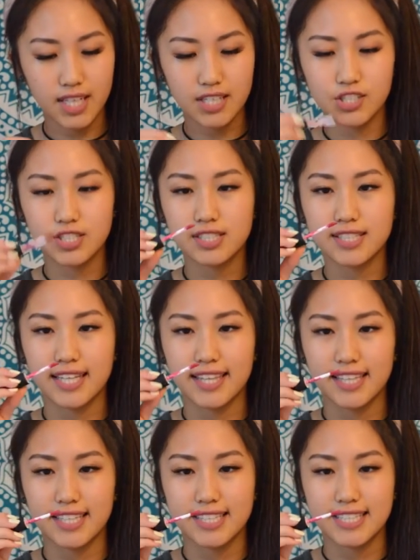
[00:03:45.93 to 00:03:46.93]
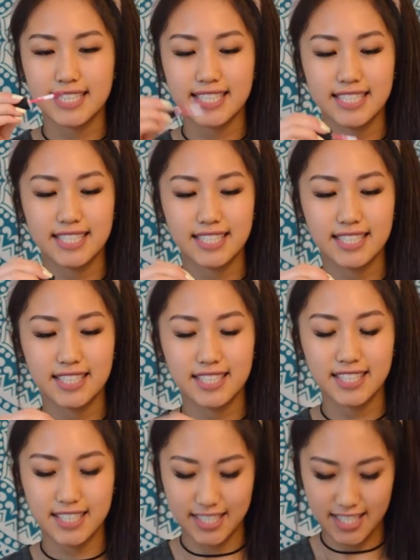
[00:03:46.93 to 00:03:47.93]
It just looks like
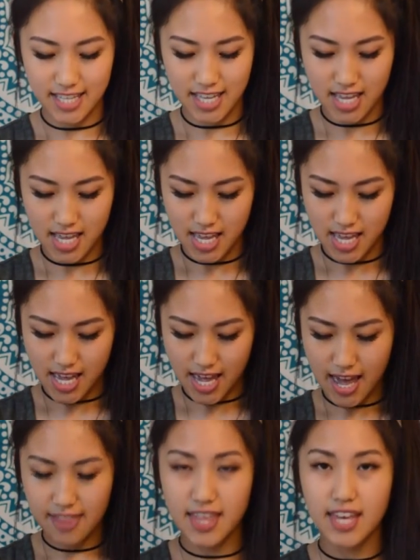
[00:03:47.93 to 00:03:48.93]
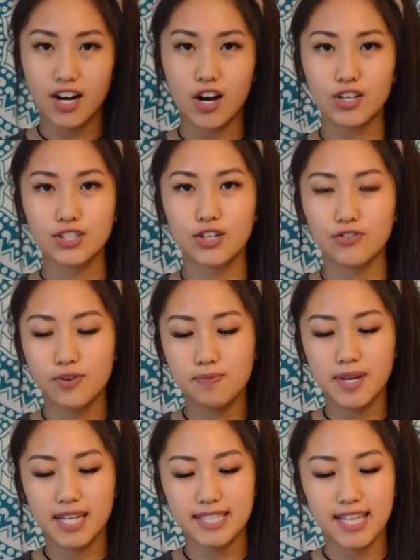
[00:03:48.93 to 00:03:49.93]
this. And then also from
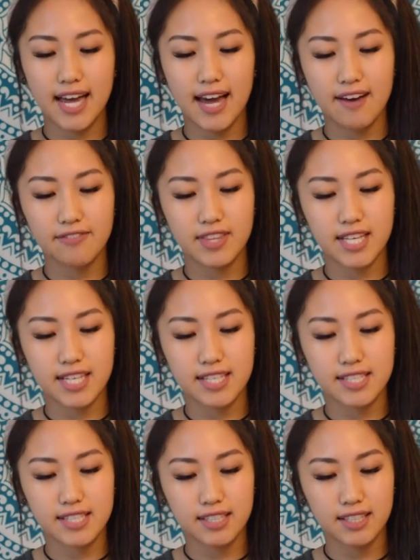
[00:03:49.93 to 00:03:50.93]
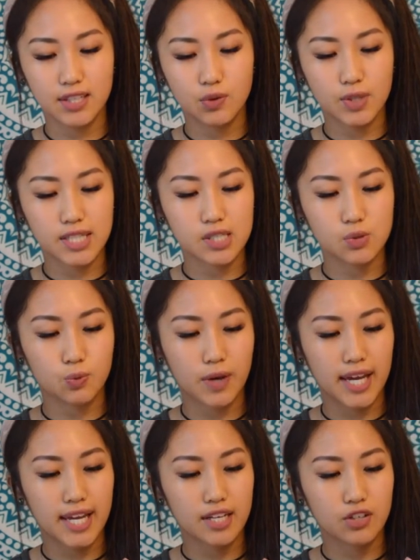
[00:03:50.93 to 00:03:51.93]
NYX, I have this liquid
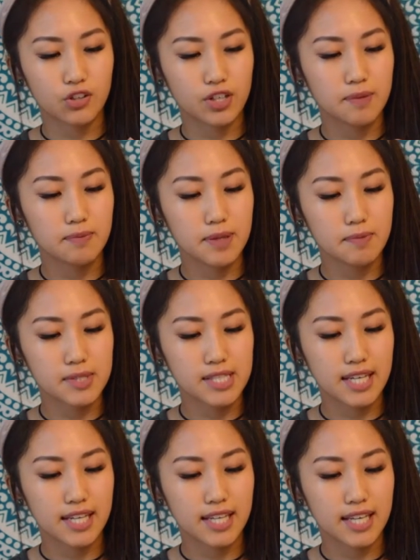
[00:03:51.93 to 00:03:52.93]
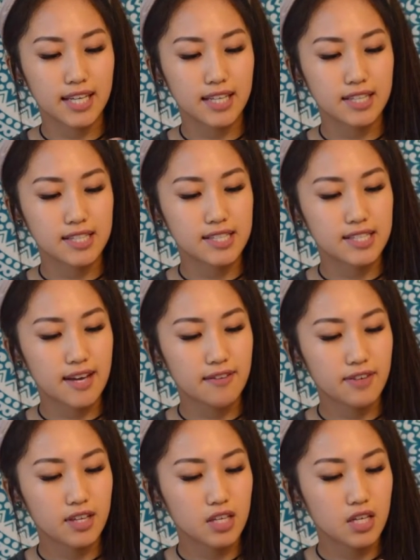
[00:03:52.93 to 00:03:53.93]
suede cream lipstick in
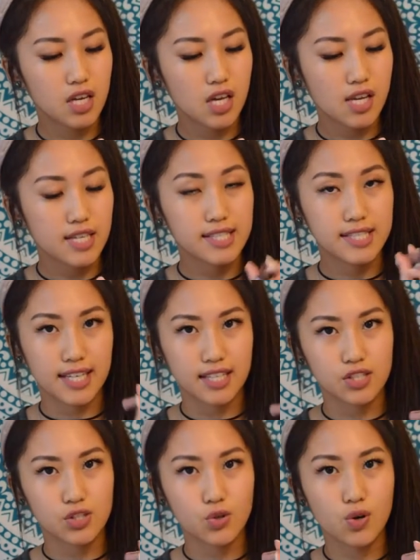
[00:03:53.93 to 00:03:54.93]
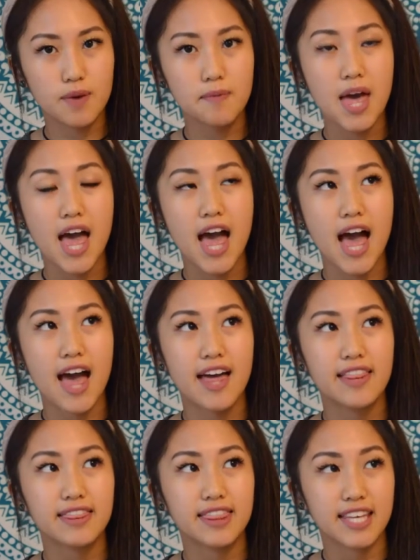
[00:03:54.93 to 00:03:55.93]
7 Sandstorm,
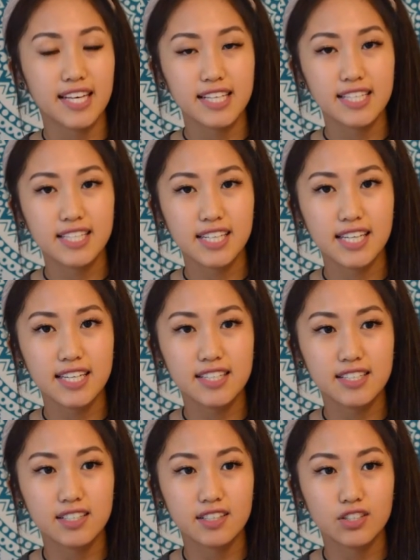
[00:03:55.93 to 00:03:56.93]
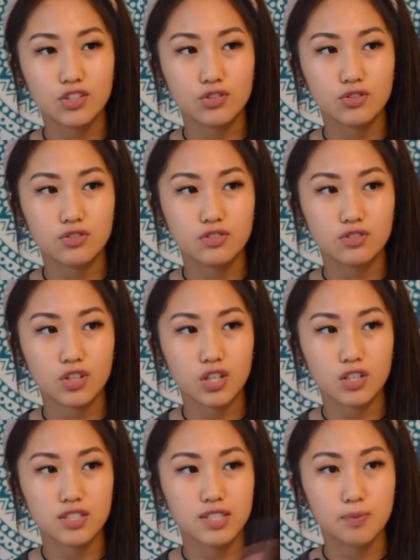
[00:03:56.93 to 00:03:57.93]
and this is
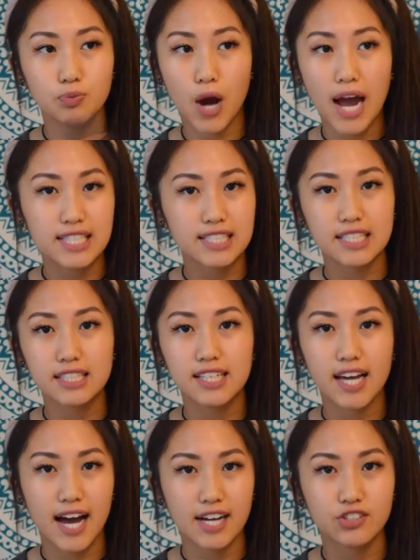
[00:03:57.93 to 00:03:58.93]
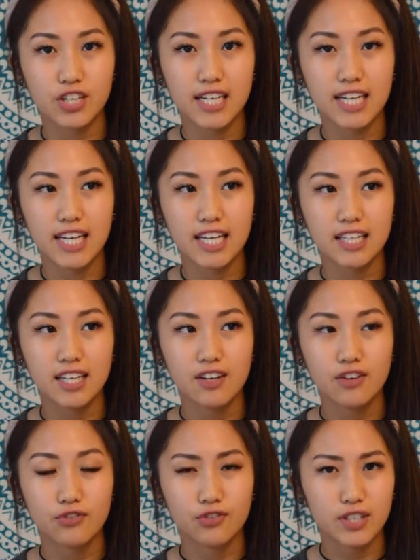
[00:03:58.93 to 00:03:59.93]
surprisingly hydrating
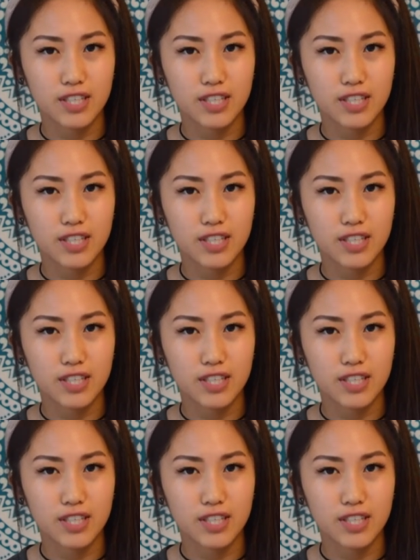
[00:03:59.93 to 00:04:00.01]
for